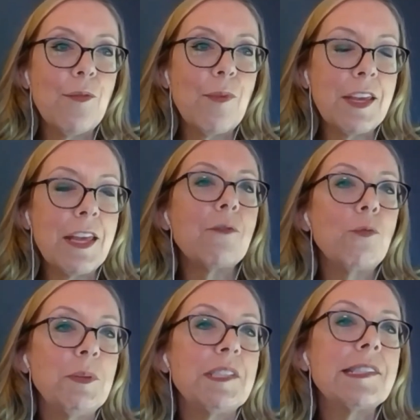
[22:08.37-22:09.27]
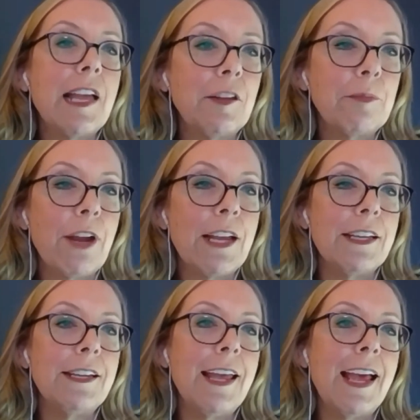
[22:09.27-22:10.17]
again, will be
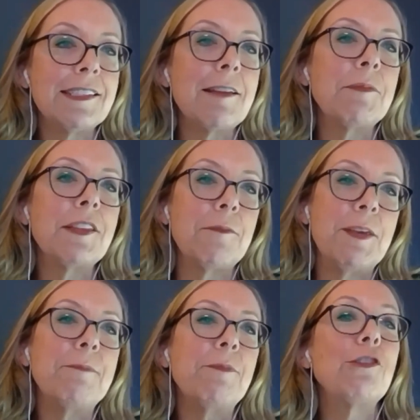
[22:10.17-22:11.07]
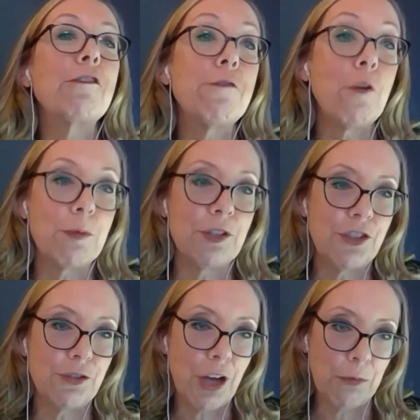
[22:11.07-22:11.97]
celebrated and something that people look forward
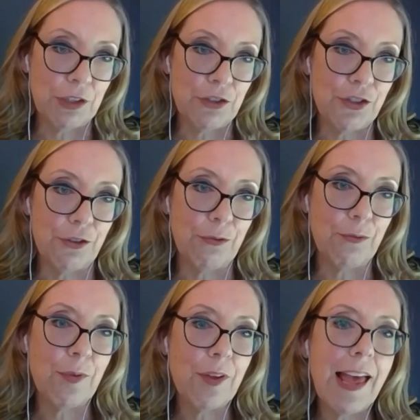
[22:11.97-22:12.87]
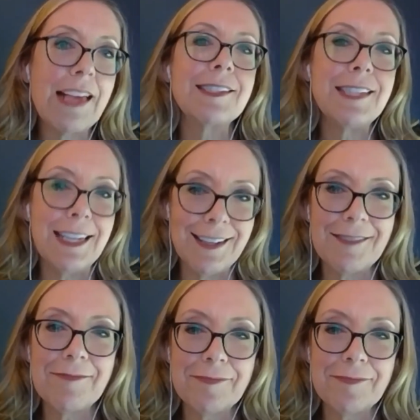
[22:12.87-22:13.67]
to going to as needed.